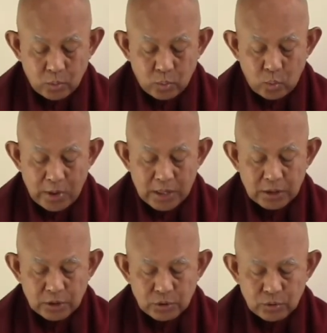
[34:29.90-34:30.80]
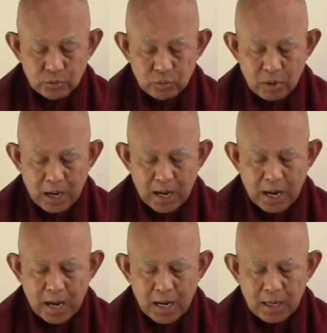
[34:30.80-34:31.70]
When you
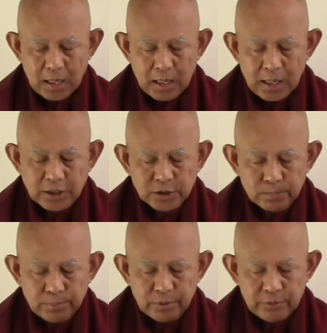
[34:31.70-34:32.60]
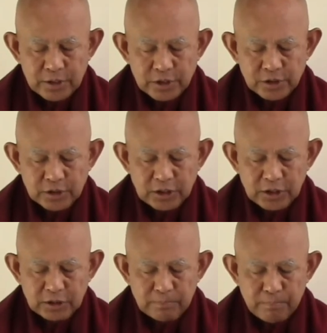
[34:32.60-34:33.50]
are experiencing
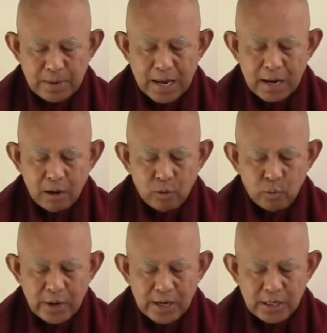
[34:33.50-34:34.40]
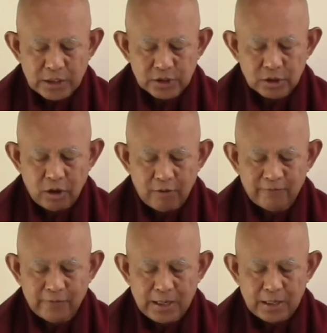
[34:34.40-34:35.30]
the bare awareness of
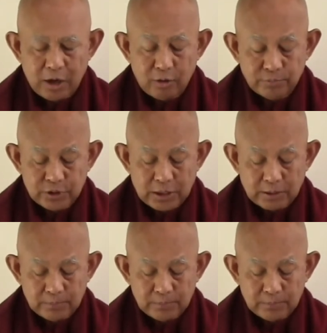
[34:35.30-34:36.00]
an object,